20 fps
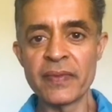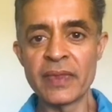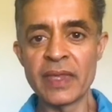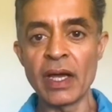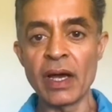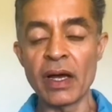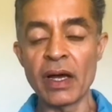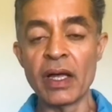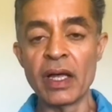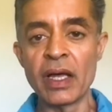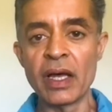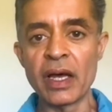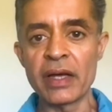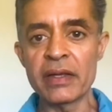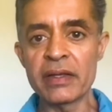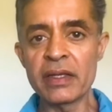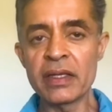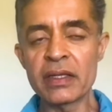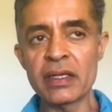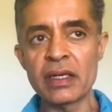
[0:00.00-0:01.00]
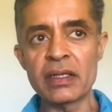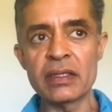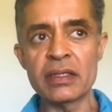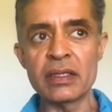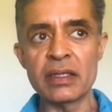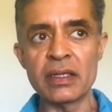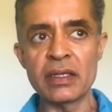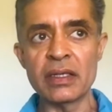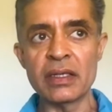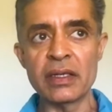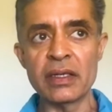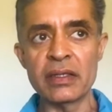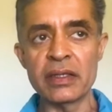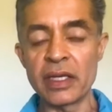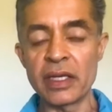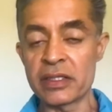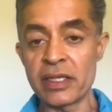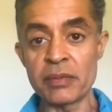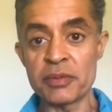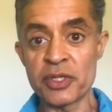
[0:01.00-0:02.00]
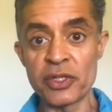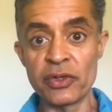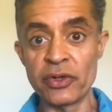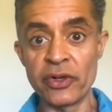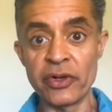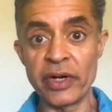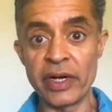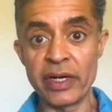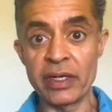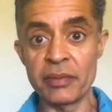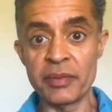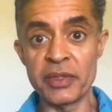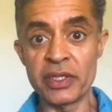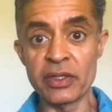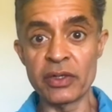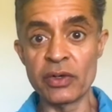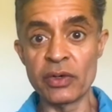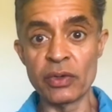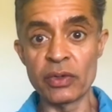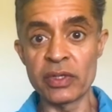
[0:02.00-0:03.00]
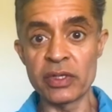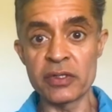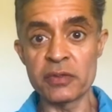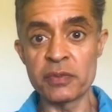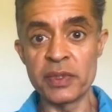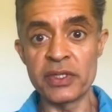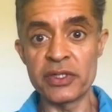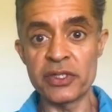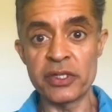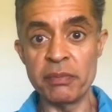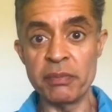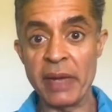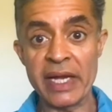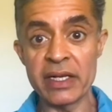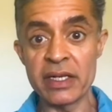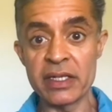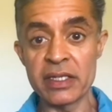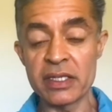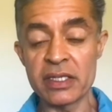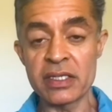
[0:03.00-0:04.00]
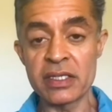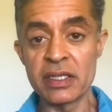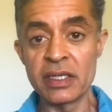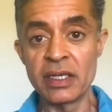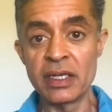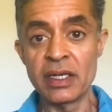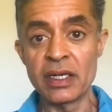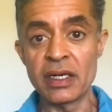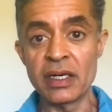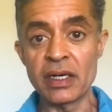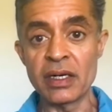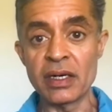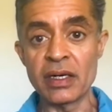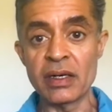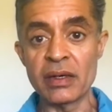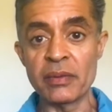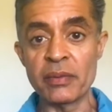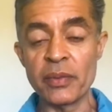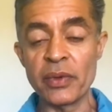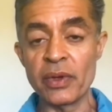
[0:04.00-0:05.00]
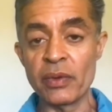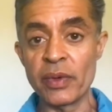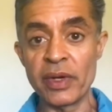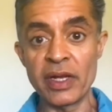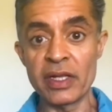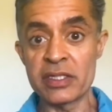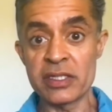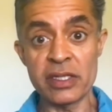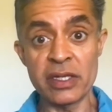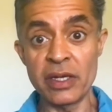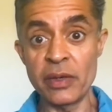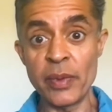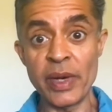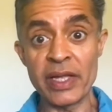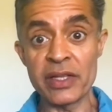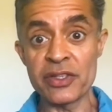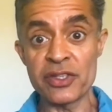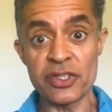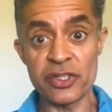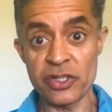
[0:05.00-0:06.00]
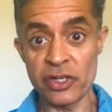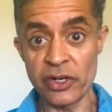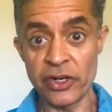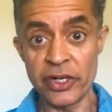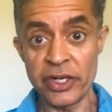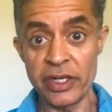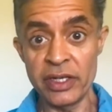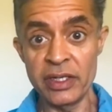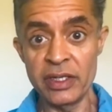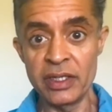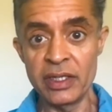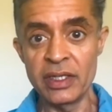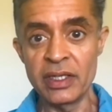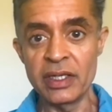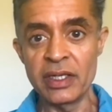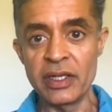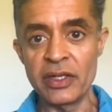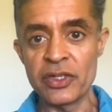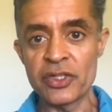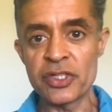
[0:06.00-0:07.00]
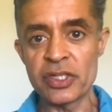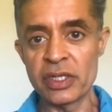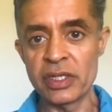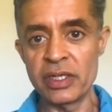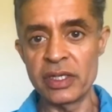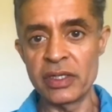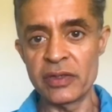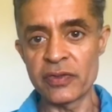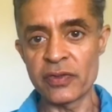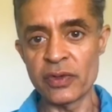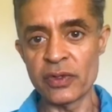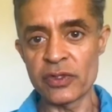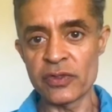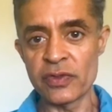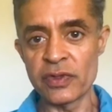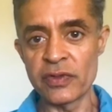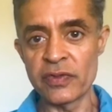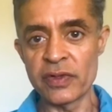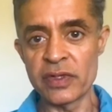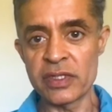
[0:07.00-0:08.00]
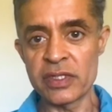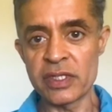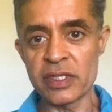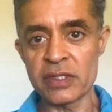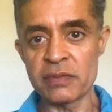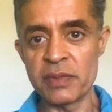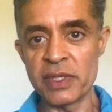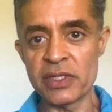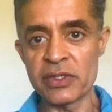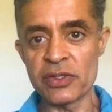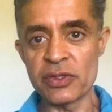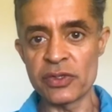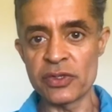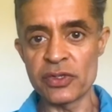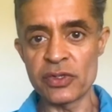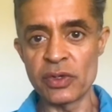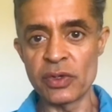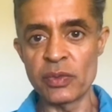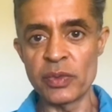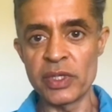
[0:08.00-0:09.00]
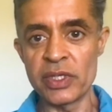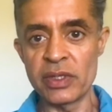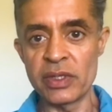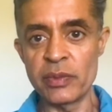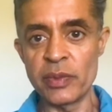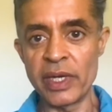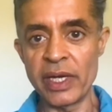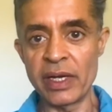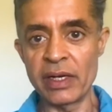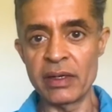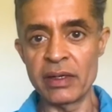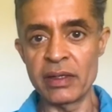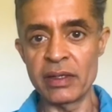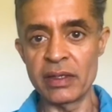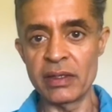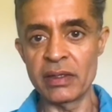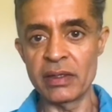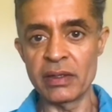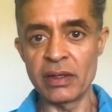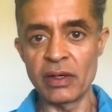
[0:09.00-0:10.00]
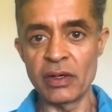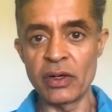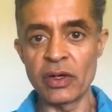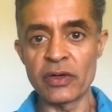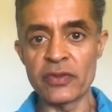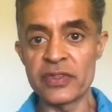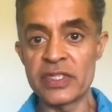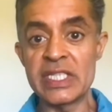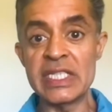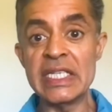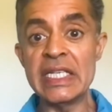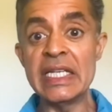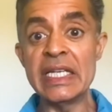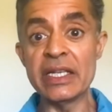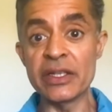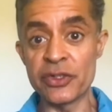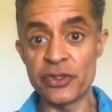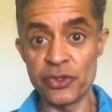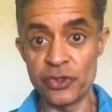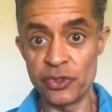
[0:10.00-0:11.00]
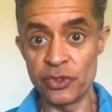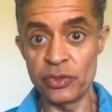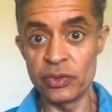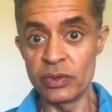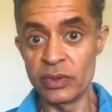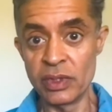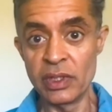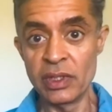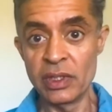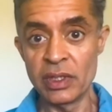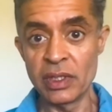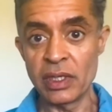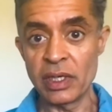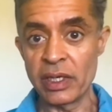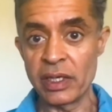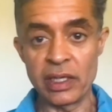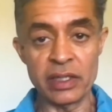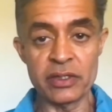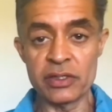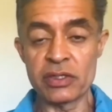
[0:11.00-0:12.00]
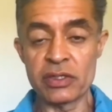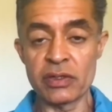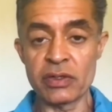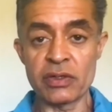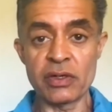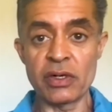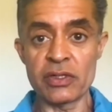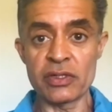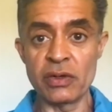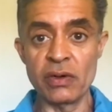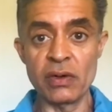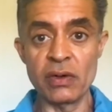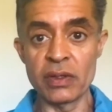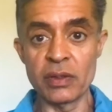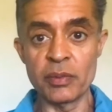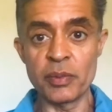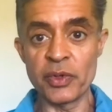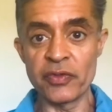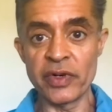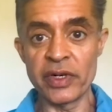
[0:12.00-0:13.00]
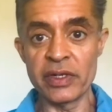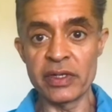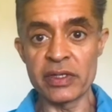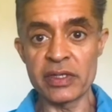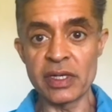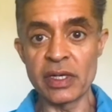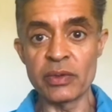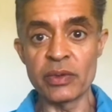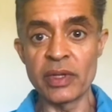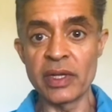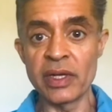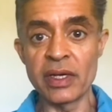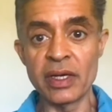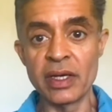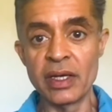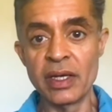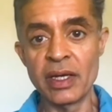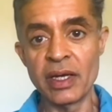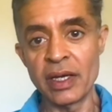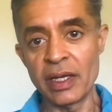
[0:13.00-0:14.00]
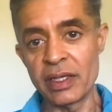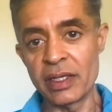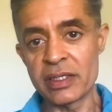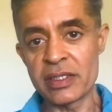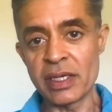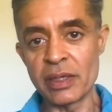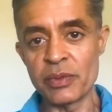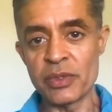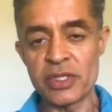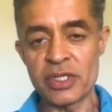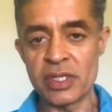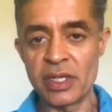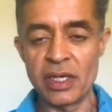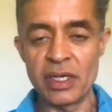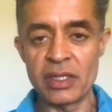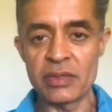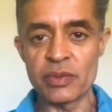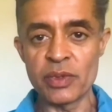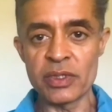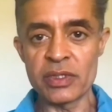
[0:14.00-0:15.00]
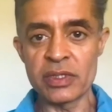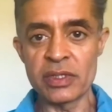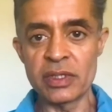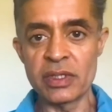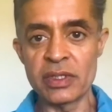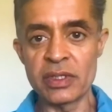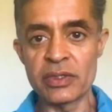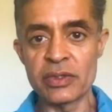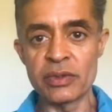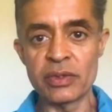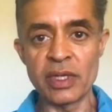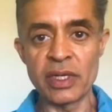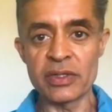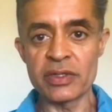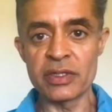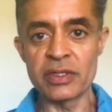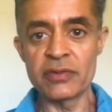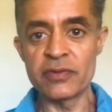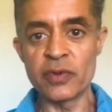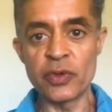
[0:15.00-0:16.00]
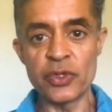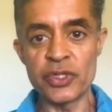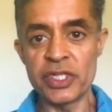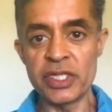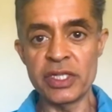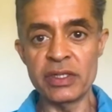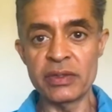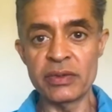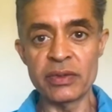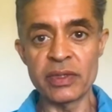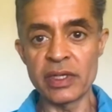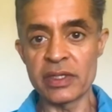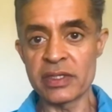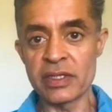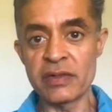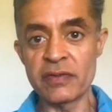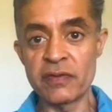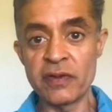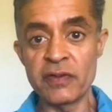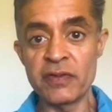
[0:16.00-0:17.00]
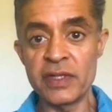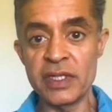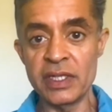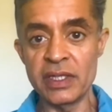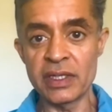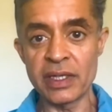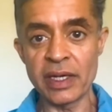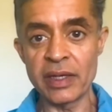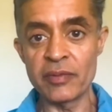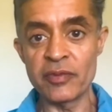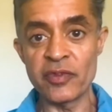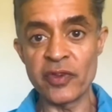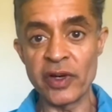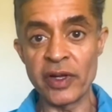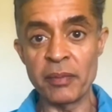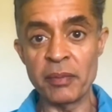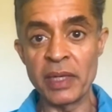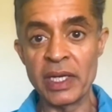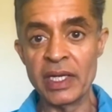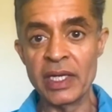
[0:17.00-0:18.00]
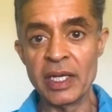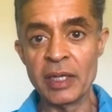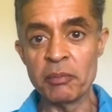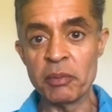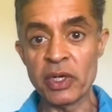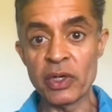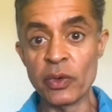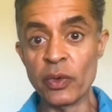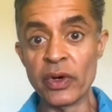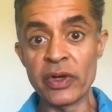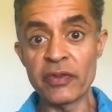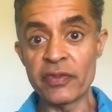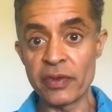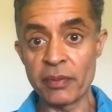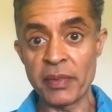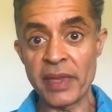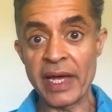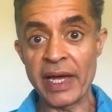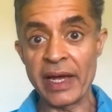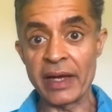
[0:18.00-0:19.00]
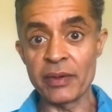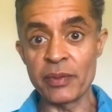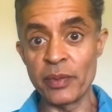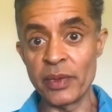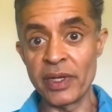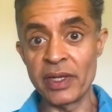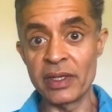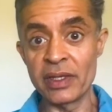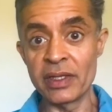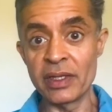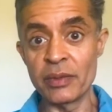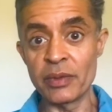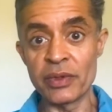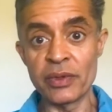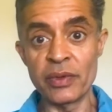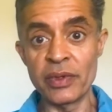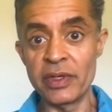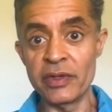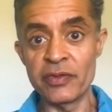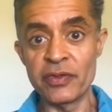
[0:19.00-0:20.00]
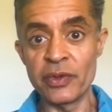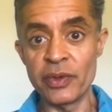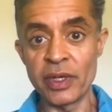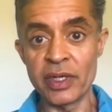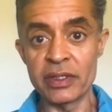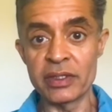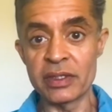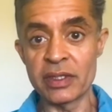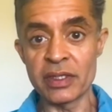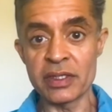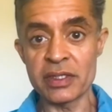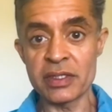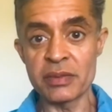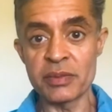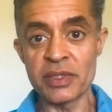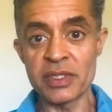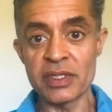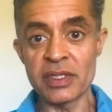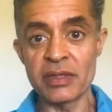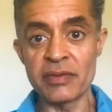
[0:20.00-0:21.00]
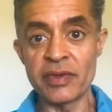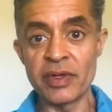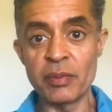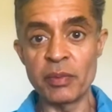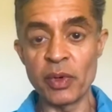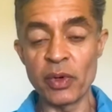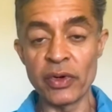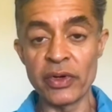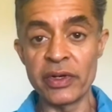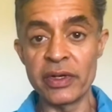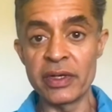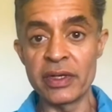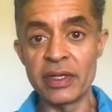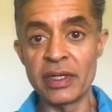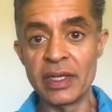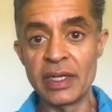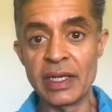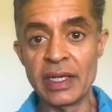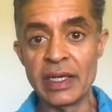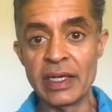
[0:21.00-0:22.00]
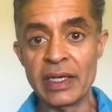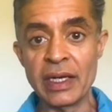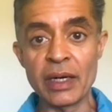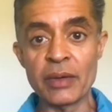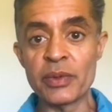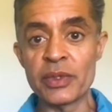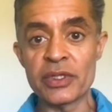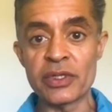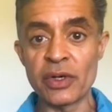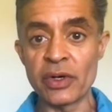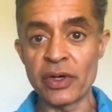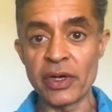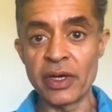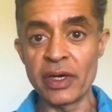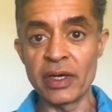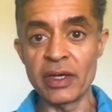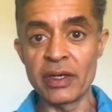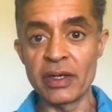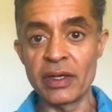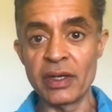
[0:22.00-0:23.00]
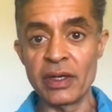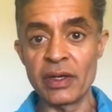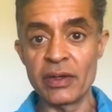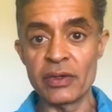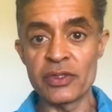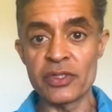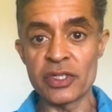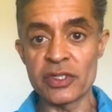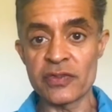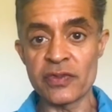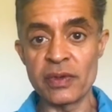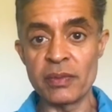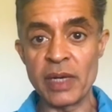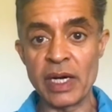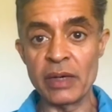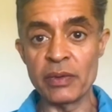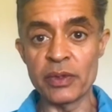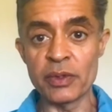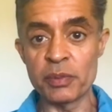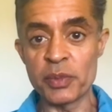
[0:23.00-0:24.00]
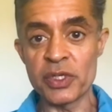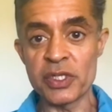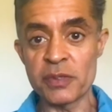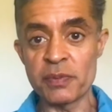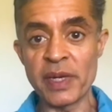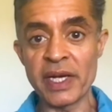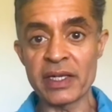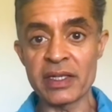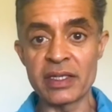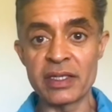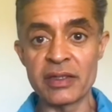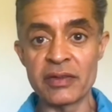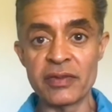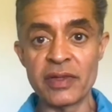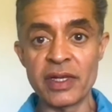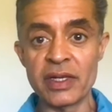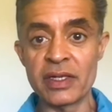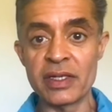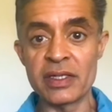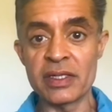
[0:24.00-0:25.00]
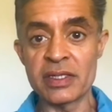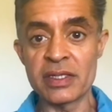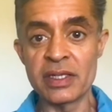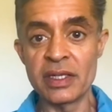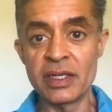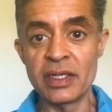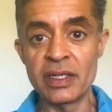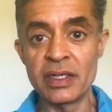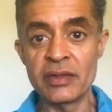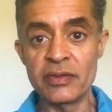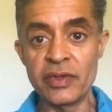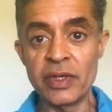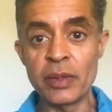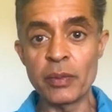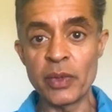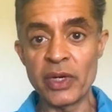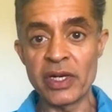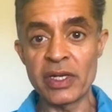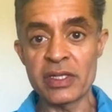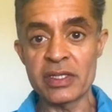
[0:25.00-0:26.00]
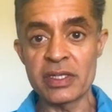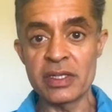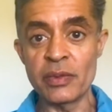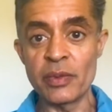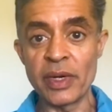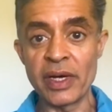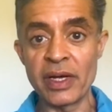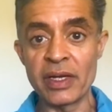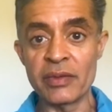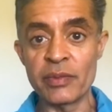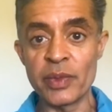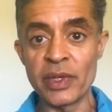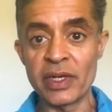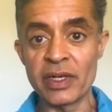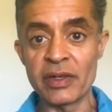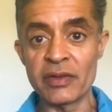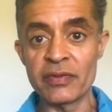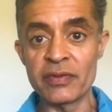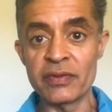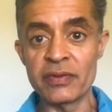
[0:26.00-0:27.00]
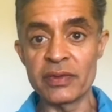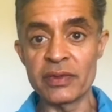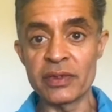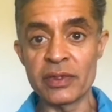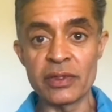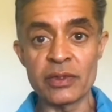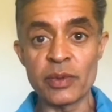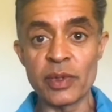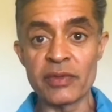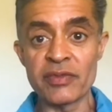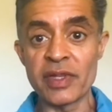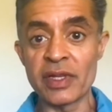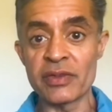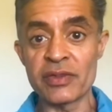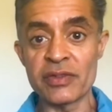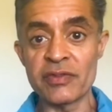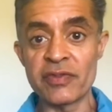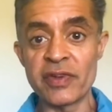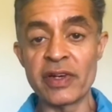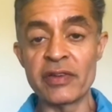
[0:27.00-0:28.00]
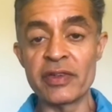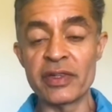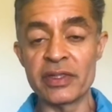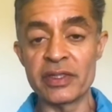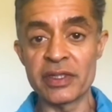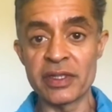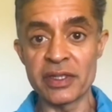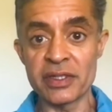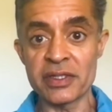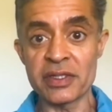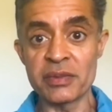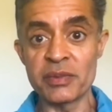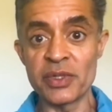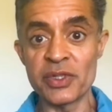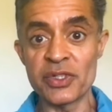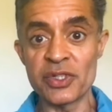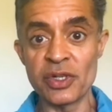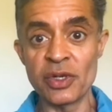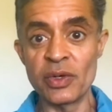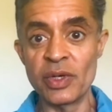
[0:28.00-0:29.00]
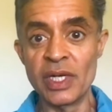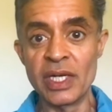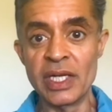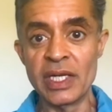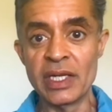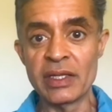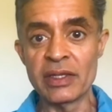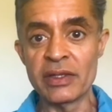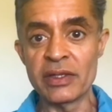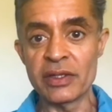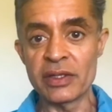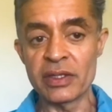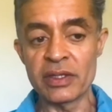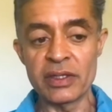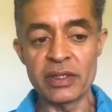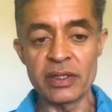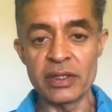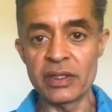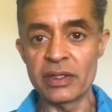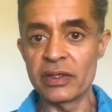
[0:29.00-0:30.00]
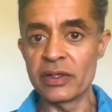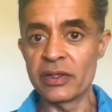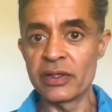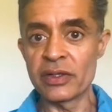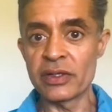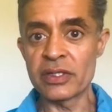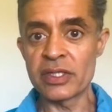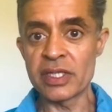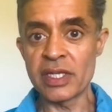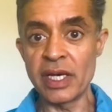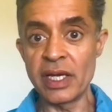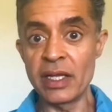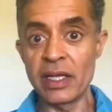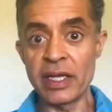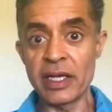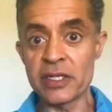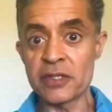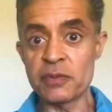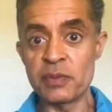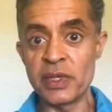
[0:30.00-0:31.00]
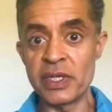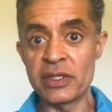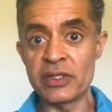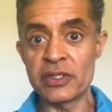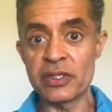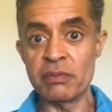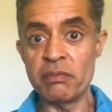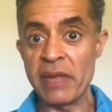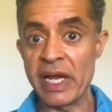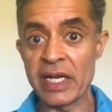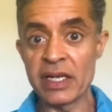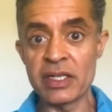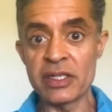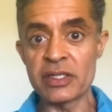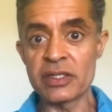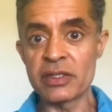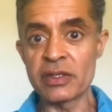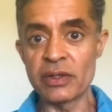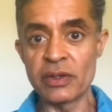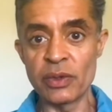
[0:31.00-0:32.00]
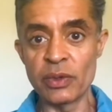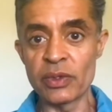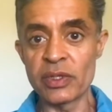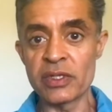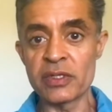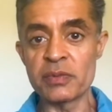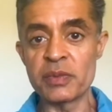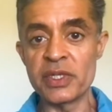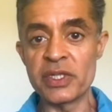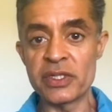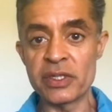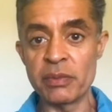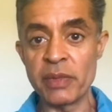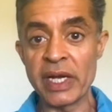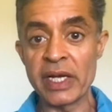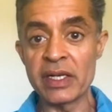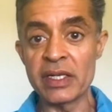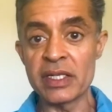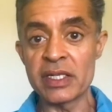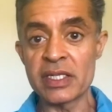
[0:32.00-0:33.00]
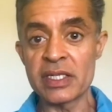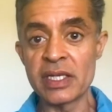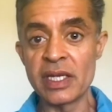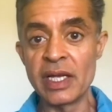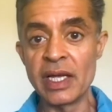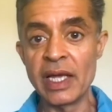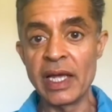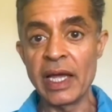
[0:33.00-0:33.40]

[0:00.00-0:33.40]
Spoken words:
Yeah, I think that that's absolutely right. I mean, the growth has been tremendous. When SD-WAN started, initially, of course, for the first 6 months or so, we had a lot of seeding to do. And this is across all the providers out there. And this, I would say, was in the 2014, 2015 timeframe. But going from that, when there were only a few hundred customers that have deployed it, now we're talking, just from our perspective, that is VMware SD-WAN, we have 12,500 customers. So the scale has been tremendous, the growth has been tremendous.